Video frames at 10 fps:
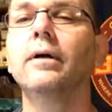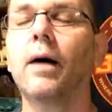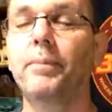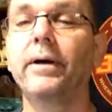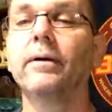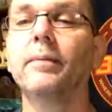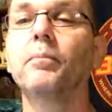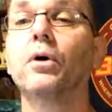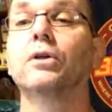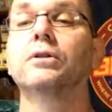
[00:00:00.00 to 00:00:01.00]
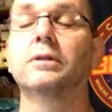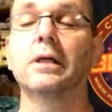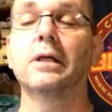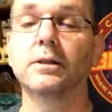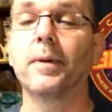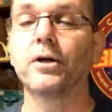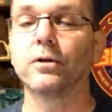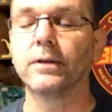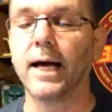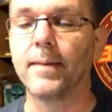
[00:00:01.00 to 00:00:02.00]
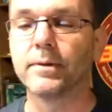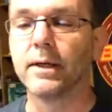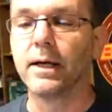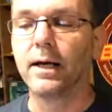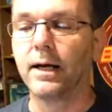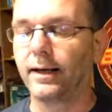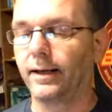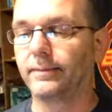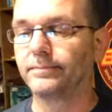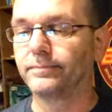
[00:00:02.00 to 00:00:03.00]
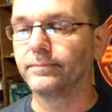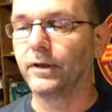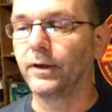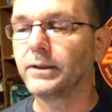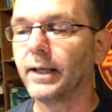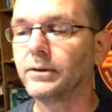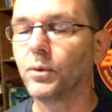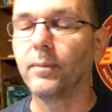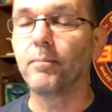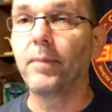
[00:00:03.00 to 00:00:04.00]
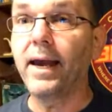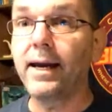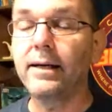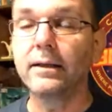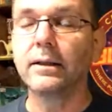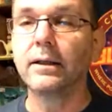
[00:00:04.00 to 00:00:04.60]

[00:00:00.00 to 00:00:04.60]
appear in books at special times. That's what made